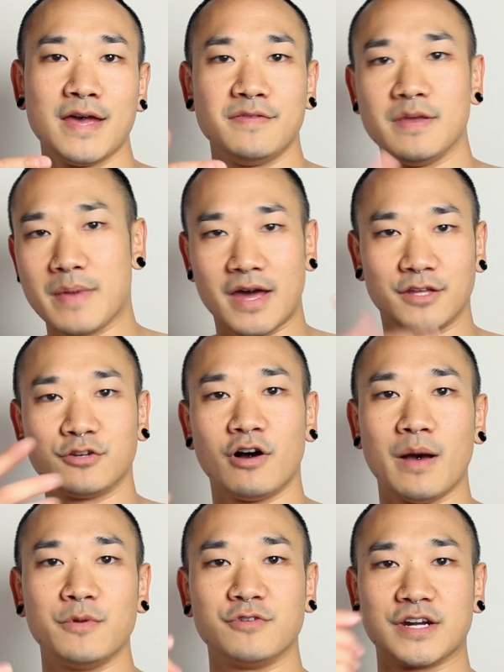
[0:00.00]
the amount of
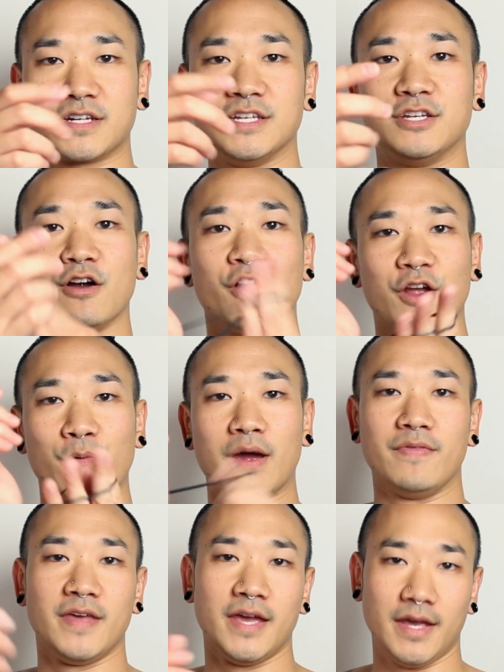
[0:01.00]
times you're actually going
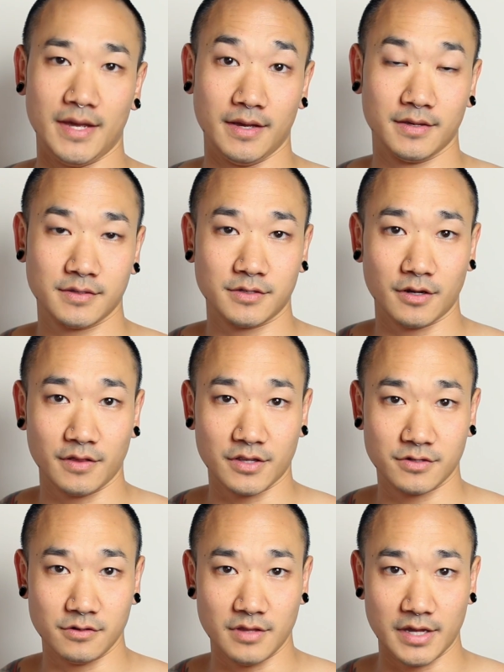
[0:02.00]
around the hair. So
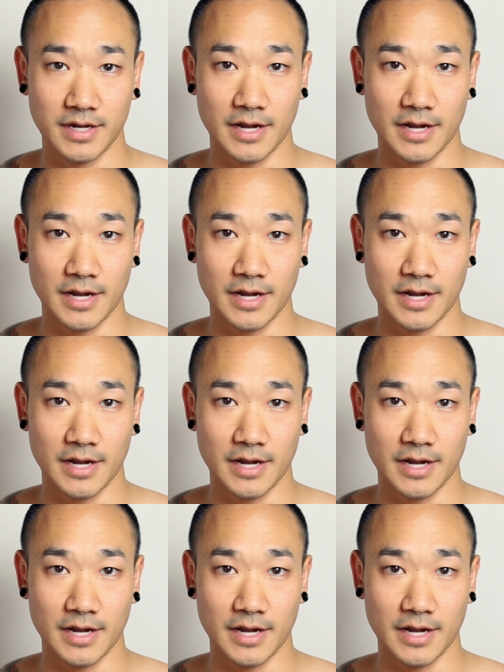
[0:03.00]
let's do that